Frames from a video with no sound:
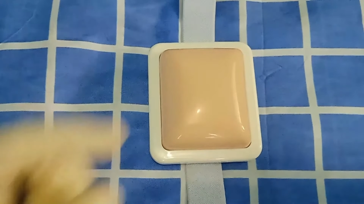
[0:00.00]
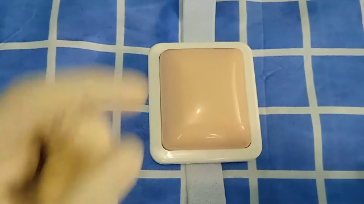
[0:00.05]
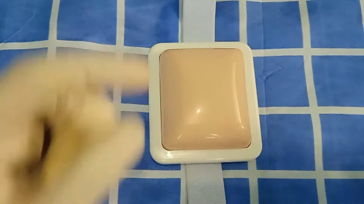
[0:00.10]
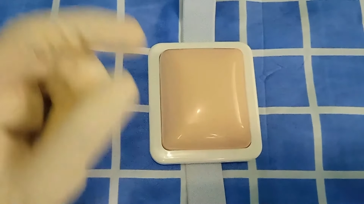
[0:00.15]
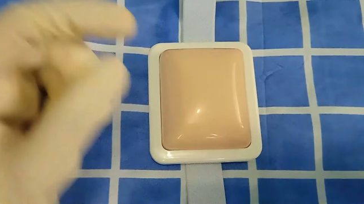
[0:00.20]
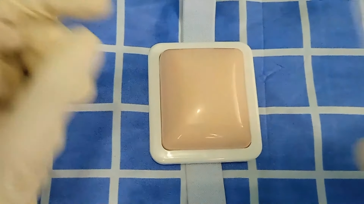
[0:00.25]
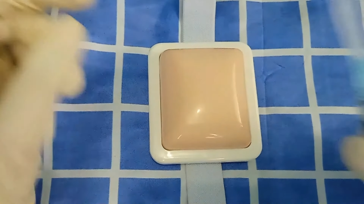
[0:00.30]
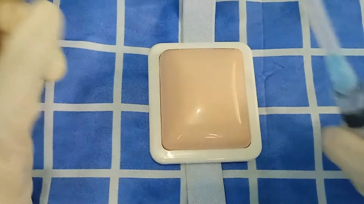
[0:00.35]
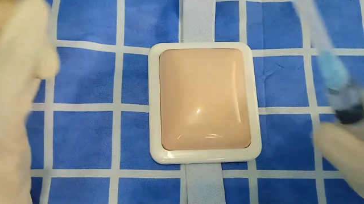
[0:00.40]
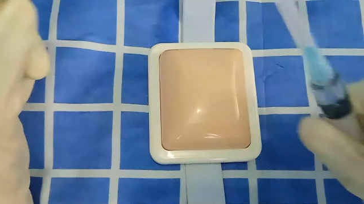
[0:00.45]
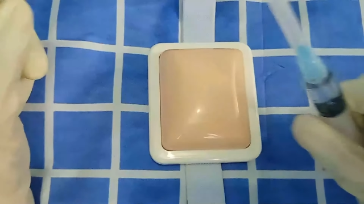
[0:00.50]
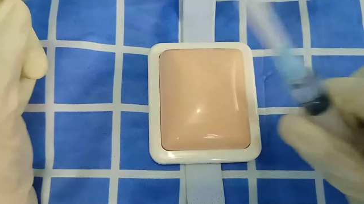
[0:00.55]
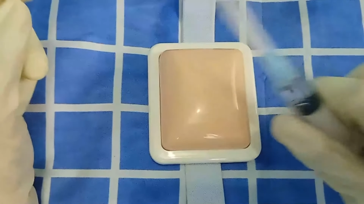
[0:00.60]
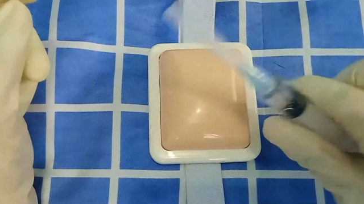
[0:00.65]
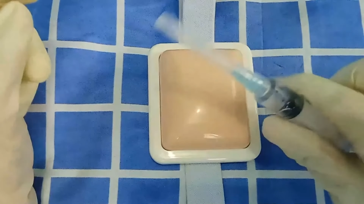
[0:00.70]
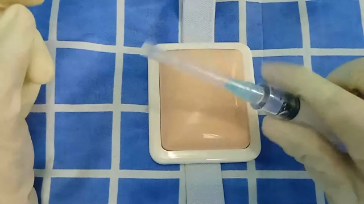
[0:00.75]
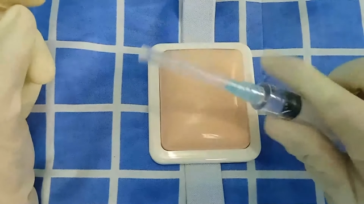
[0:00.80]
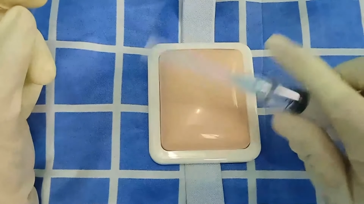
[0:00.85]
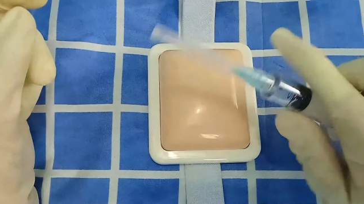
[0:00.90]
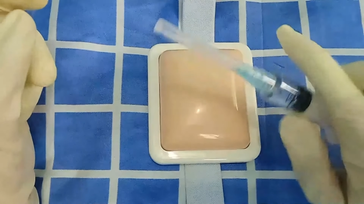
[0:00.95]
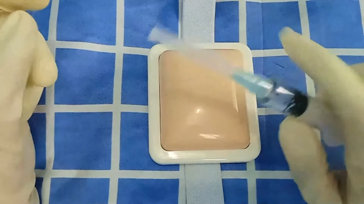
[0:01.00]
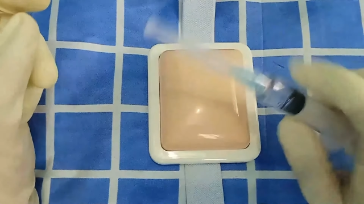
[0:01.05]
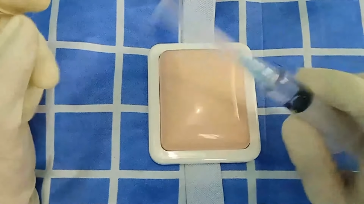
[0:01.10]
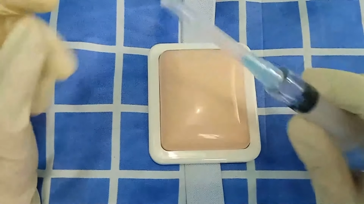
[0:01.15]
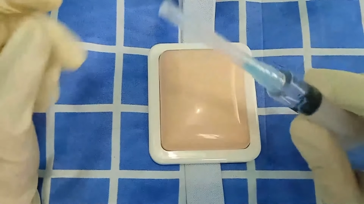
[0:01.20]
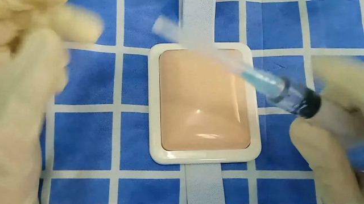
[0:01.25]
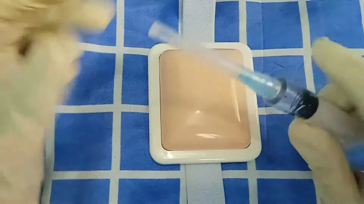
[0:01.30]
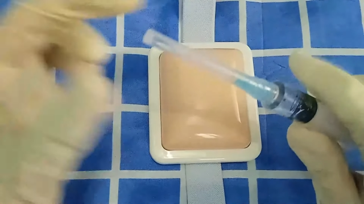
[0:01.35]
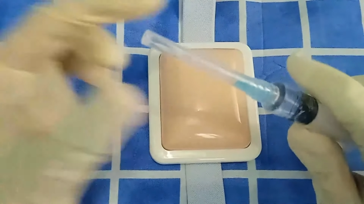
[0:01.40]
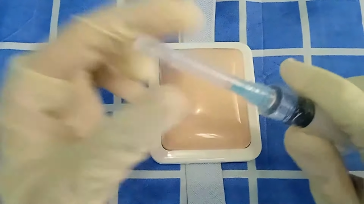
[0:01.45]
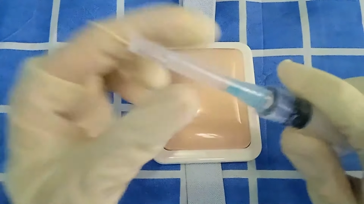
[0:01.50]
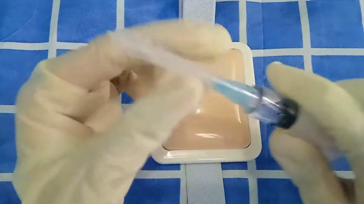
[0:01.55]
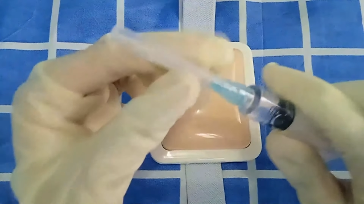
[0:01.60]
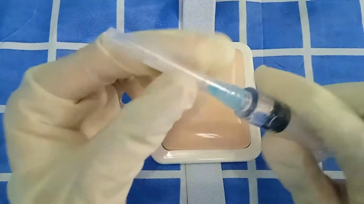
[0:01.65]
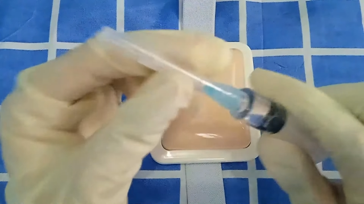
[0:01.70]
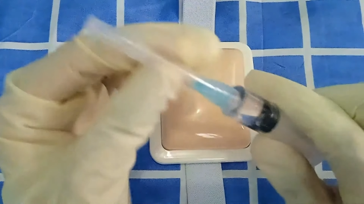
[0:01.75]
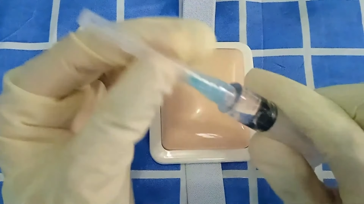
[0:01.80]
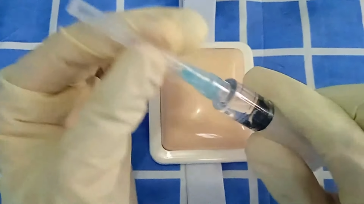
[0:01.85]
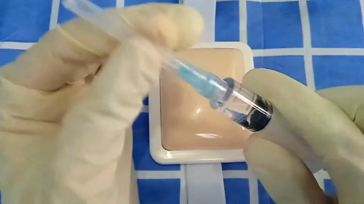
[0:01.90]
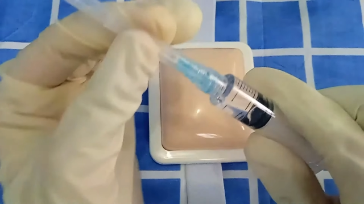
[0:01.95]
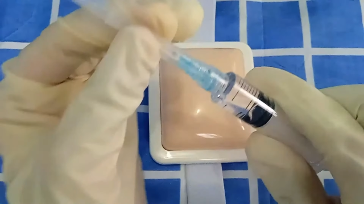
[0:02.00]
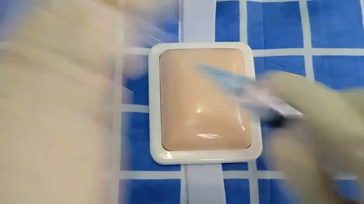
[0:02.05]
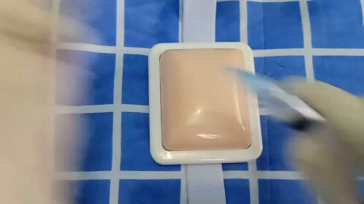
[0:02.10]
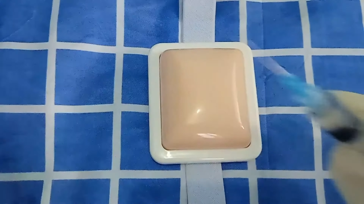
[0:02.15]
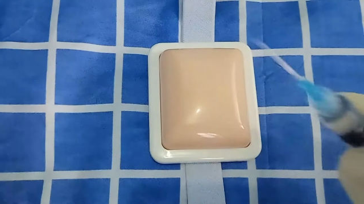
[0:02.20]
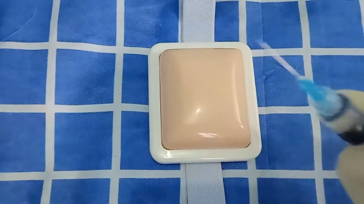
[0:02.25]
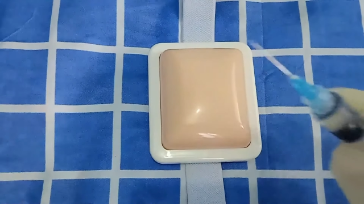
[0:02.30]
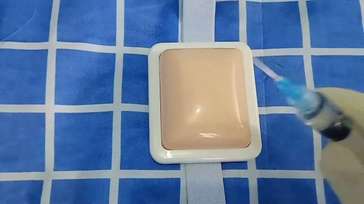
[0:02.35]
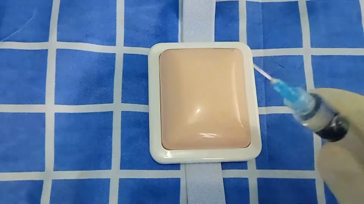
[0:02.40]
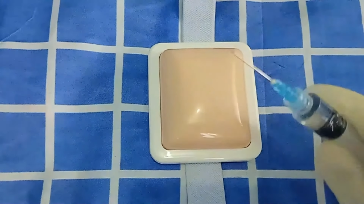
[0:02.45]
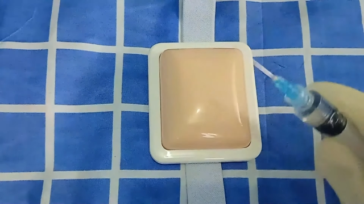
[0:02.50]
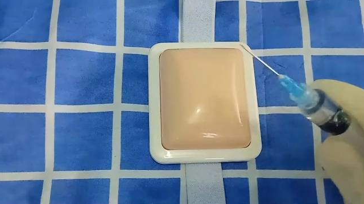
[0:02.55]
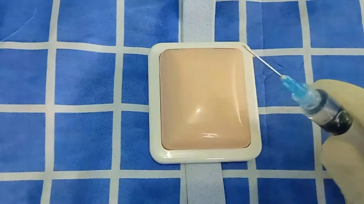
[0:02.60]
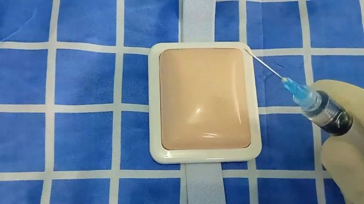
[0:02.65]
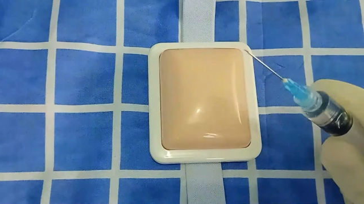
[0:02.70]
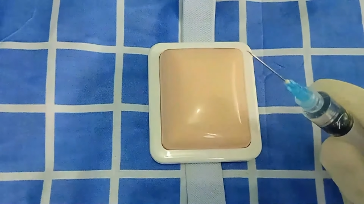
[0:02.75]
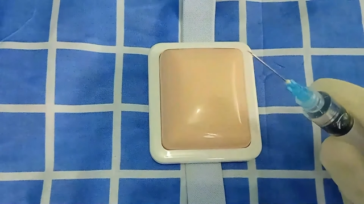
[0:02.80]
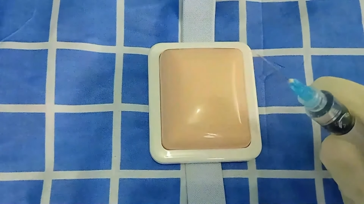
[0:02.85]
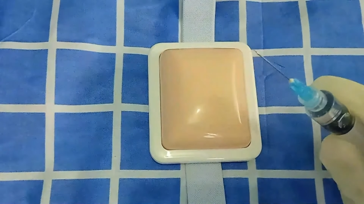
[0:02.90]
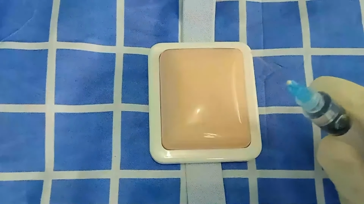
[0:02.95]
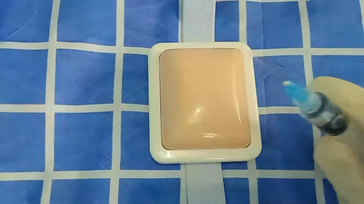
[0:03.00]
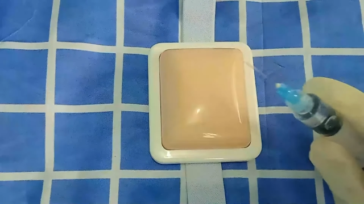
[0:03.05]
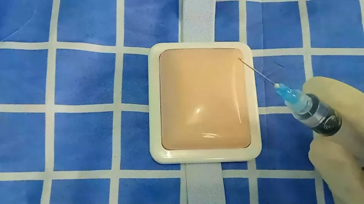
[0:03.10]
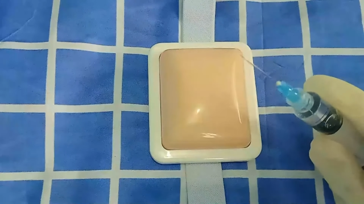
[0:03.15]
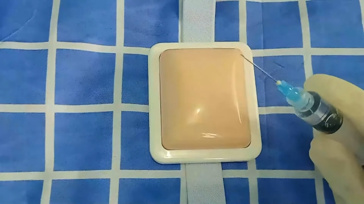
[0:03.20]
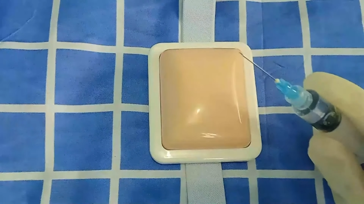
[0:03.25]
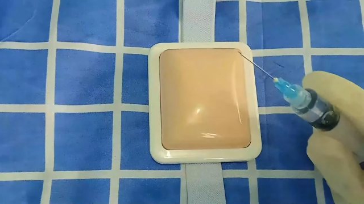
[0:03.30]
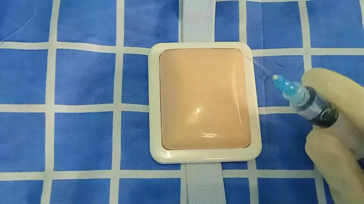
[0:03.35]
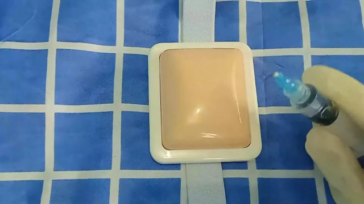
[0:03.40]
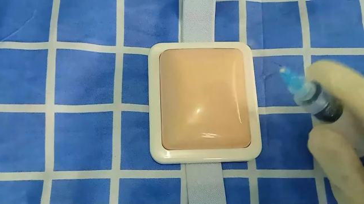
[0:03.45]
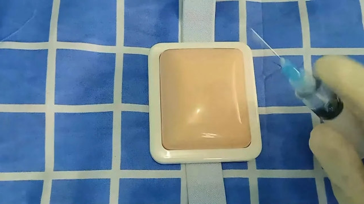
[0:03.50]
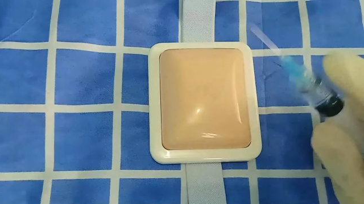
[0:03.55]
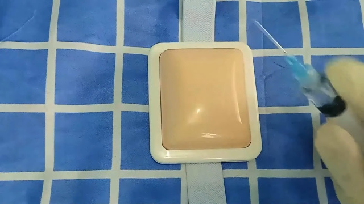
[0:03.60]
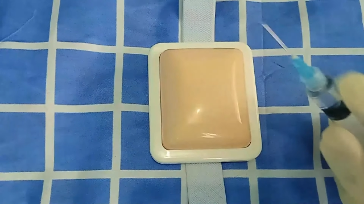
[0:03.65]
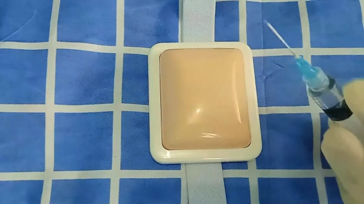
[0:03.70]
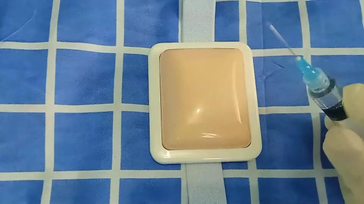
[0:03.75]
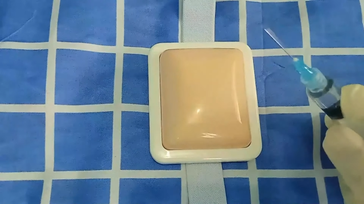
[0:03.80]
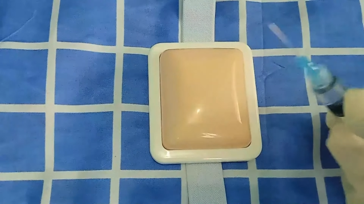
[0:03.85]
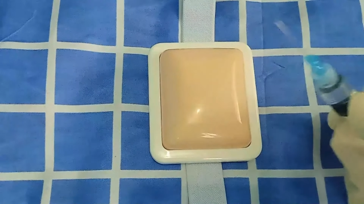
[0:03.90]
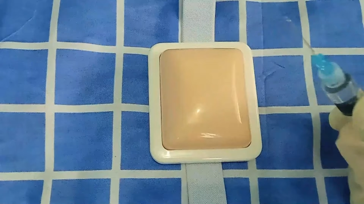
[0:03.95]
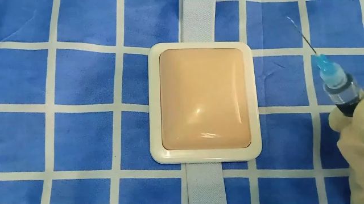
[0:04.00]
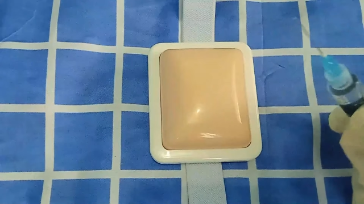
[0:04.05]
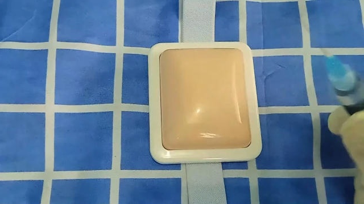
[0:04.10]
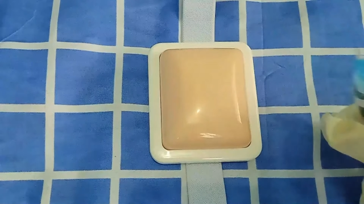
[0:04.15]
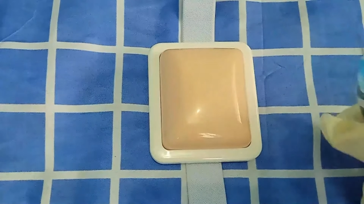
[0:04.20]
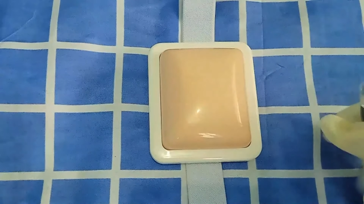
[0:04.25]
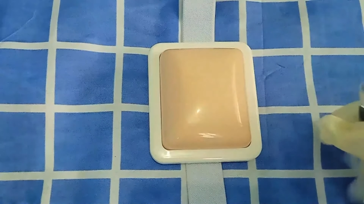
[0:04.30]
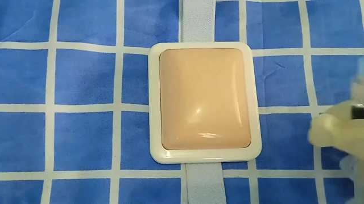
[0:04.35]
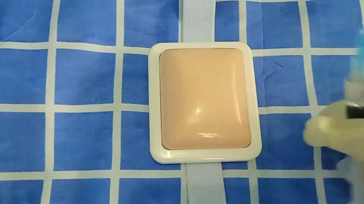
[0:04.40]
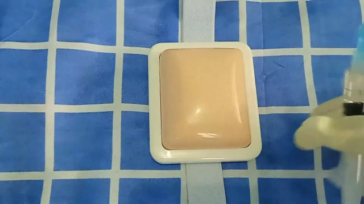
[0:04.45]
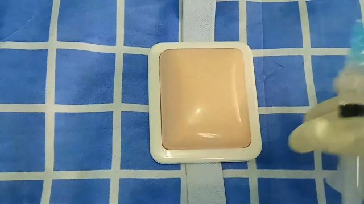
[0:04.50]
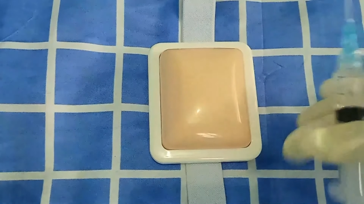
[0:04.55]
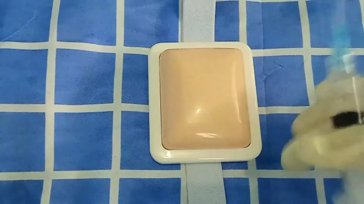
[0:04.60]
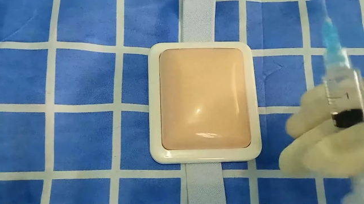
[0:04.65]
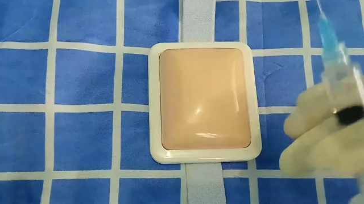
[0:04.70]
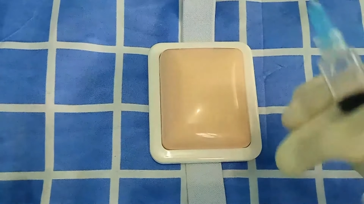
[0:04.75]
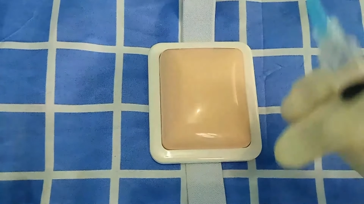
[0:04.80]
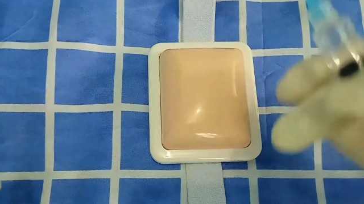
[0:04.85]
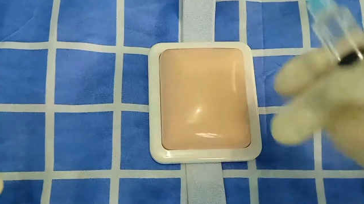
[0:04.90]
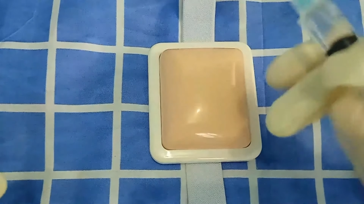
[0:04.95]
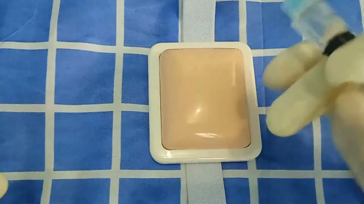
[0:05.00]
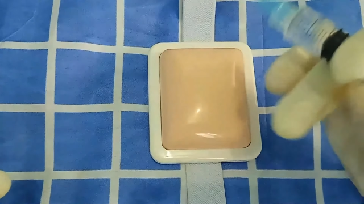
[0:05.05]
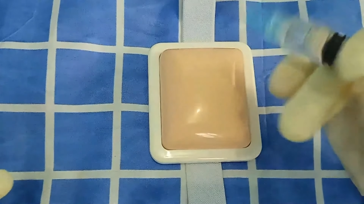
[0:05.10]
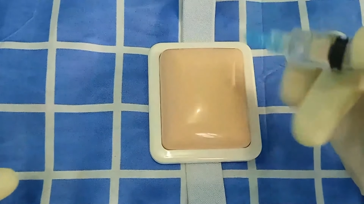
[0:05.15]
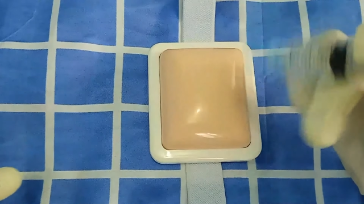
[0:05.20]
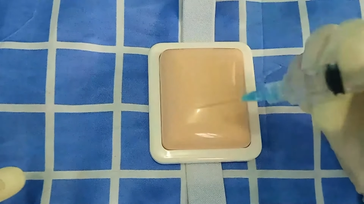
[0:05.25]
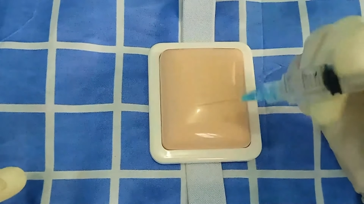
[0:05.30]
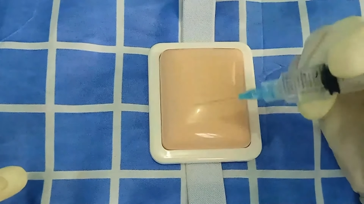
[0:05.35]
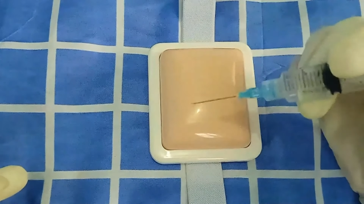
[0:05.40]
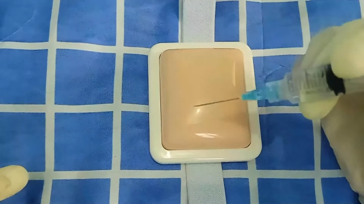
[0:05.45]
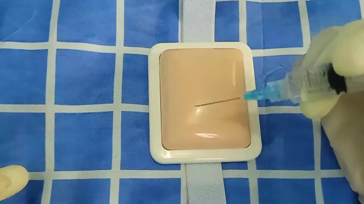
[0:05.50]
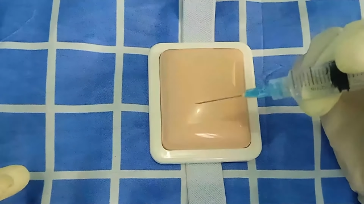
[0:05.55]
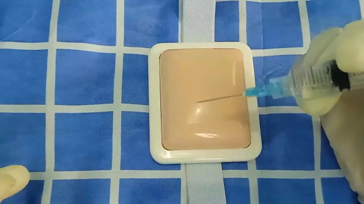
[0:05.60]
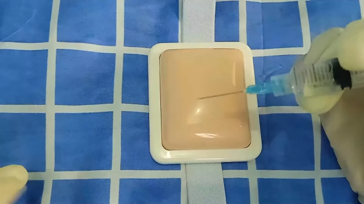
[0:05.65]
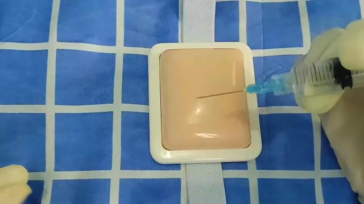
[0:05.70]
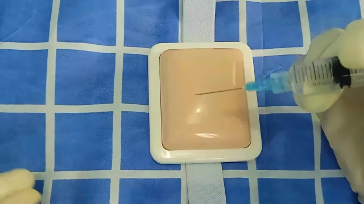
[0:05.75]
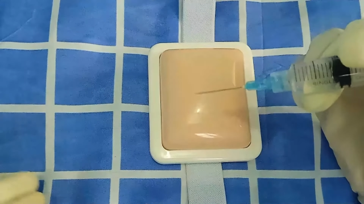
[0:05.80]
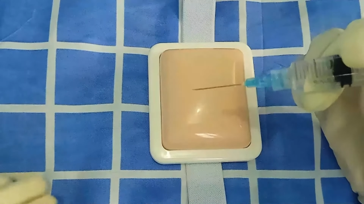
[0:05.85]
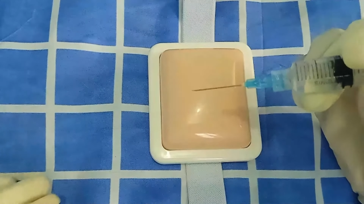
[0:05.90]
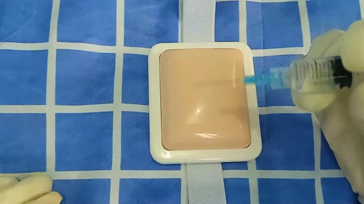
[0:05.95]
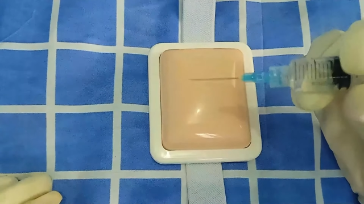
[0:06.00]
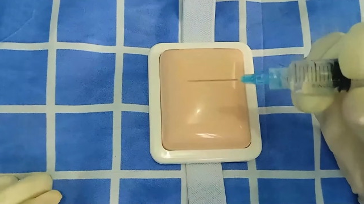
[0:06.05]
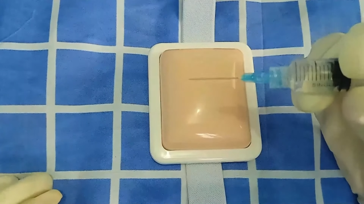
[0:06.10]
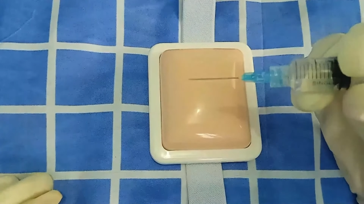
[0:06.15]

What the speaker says: [unreadable: no face in view]